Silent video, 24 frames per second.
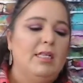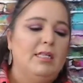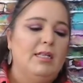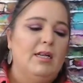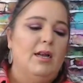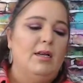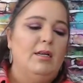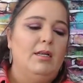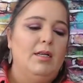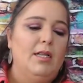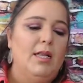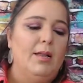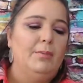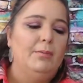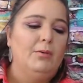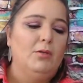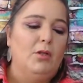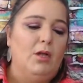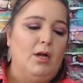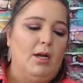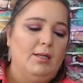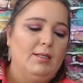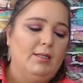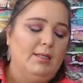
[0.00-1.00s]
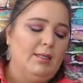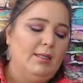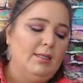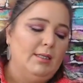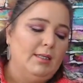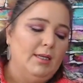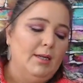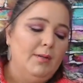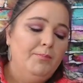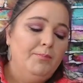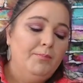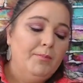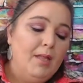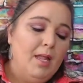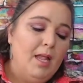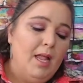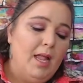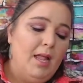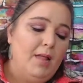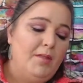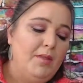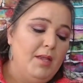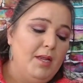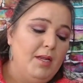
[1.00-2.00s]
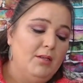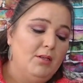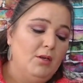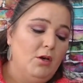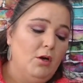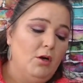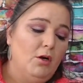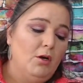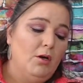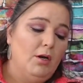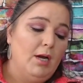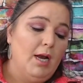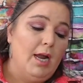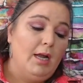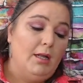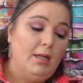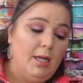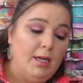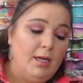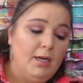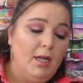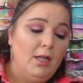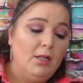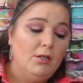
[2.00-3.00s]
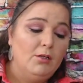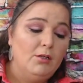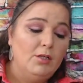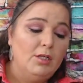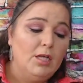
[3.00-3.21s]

lip glosses. And these are LA Colors